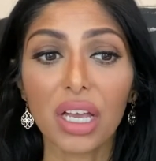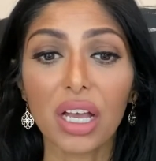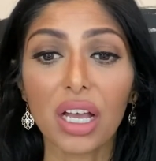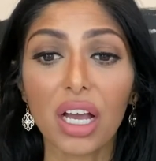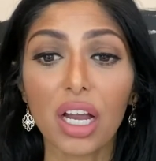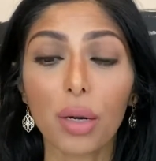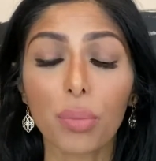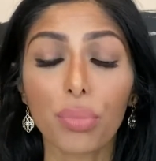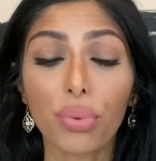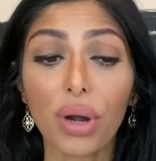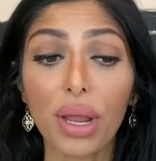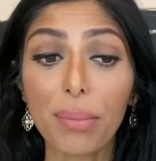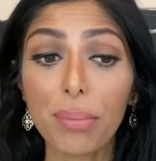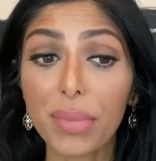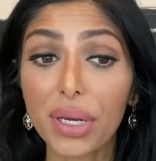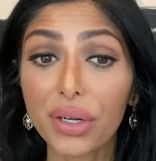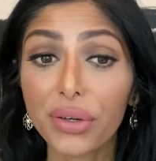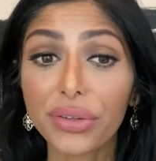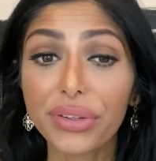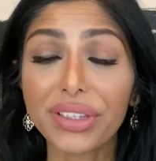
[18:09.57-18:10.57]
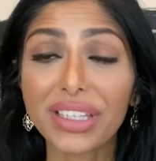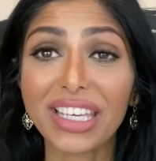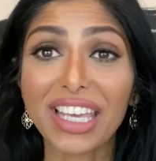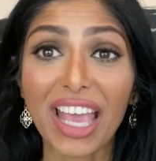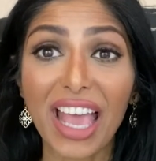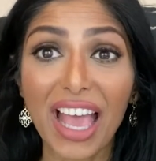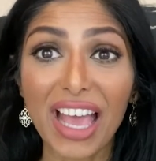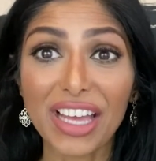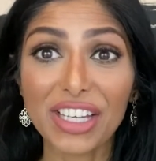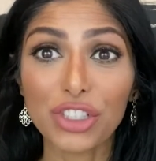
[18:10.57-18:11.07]
are primarily
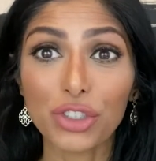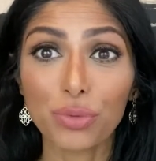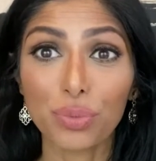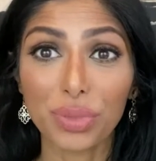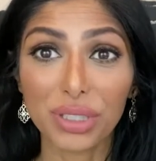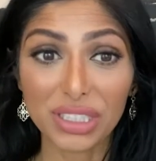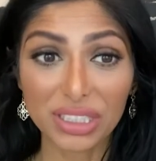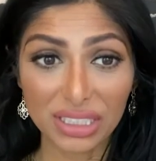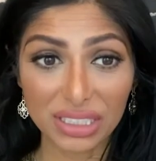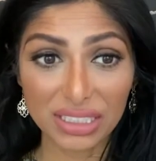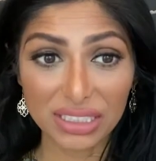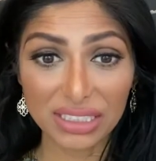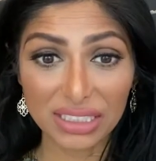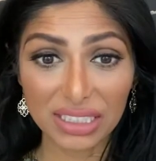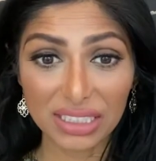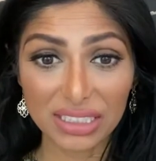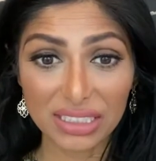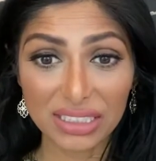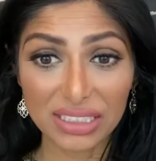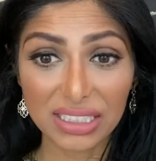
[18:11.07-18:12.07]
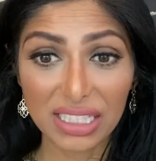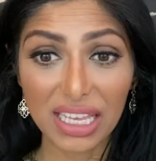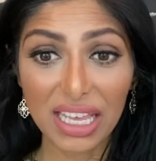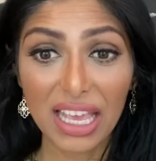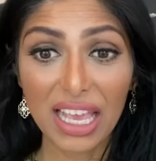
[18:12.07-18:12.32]
cash businesses,